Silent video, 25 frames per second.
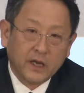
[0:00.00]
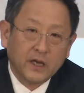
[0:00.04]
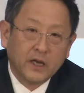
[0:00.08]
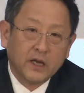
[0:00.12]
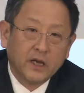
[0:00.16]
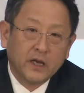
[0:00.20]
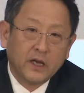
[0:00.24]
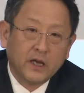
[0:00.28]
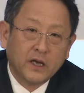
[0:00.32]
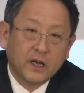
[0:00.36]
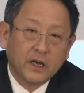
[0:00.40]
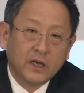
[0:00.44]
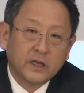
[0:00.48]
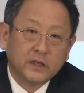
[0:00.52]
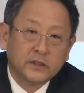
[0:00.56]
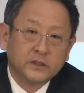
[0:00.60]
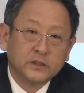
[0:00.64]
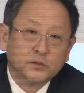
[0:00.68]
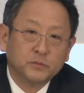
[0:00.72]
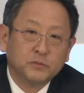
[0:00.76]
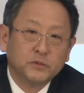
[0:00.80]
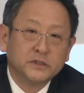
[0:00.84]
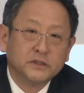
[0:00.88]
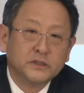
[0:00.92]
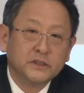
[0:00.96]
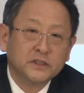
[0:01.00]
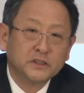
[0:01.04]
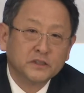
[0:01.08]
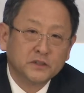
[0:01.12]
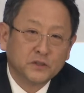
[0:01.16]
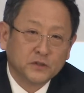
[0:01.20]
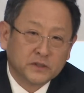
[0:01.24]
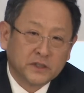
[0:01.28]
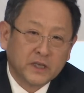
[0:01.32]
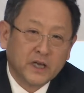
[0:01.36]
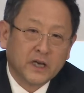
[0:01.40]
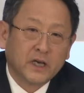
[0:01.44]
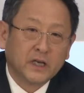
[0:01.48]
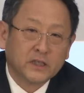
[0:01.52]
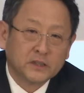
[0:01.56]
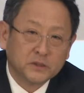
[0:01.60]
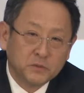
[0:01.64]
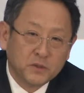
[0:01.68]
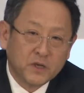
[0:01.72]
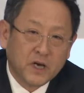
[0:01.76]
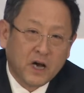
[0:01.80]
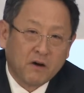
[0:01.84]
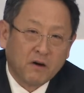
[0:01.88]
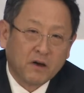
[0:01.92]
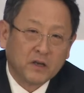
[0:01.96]
With encountering with
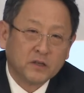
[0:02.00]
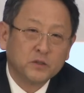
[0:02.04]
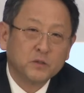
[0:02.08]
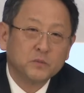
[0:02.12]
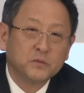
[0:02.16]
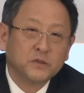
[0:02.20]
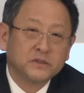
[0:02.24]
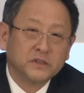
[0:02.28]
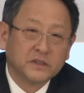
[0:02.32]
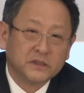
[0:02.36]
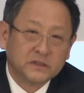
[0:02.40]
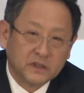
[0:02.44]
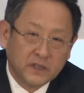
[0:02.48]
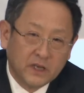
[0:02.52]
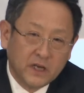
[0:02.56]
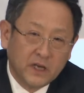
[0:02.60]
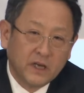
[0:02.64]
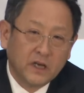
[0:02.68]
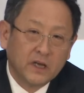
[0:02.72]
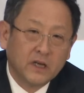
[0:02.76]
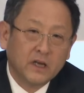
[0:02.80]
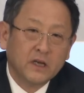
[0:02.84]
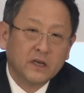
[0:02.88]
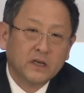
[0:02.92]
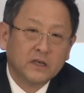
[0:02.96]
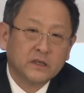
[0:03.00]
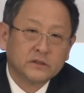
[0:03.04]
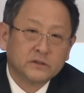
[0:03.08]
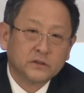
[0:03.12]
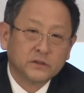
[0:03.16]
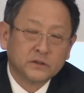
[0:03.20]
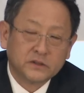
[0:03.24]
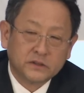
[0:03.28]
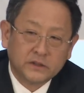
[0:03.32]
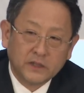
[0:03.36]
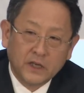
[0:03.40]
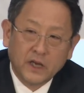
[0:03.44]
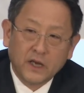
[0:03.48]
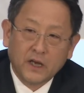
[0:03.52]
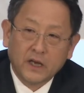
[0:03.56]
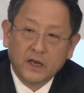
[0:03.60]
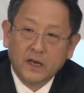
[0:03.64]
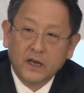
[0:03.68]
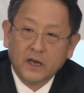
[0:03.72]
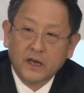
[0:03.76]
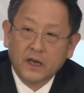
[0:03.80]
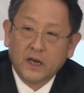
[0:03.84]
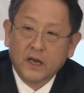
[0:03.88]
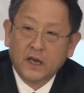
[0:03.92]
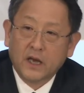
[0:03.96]
vehicles, one's driver's
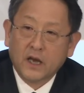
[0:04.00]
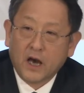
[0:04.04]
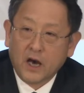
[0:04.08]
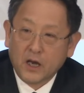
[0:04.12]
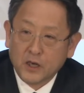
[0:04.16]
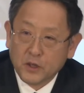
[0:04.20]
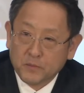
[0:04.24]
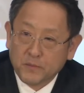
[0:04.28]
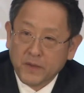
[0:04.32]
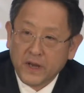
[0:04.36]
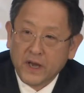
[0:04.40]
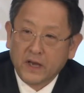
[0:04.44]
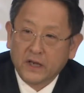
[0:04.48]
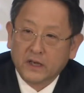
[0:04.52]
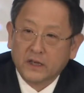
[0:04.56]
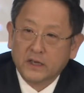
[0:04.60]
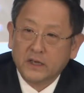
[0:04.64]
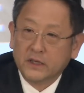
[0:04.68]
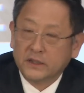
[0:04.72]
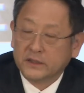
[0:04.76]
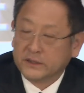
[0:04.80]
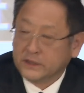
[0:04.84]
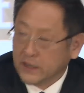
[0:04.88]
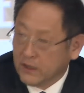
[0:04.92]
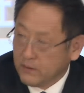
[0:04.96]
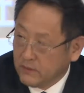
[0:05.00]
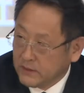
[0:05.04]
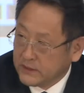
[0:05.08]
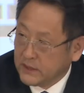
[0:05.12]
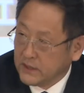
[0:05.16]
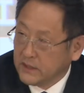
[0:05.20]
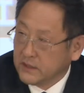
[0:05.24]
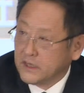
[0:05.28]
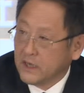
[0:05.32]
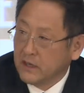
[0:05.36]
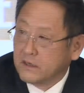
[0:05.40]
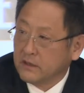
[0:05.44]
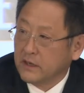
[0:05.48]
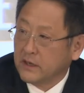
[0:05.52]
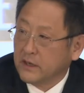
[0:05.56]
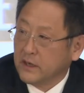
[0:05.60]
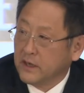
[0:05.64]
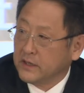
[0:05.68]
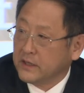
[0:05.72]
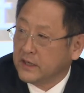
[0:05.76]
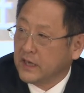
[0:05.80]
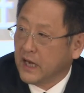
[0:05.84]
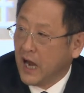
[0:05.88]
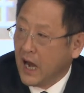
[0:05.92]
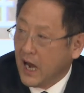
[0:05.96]
life could be changed, and in a
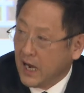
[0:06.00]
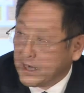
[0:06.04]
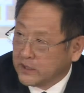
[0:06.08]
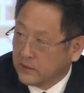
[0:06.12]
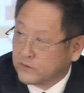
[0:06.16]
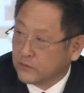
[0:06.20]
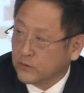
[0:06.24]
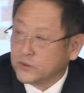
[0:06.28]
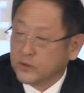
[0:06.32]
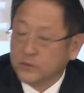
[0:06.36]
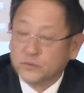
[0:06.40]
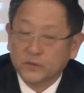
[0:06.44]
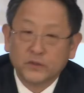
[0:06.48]
certain sense,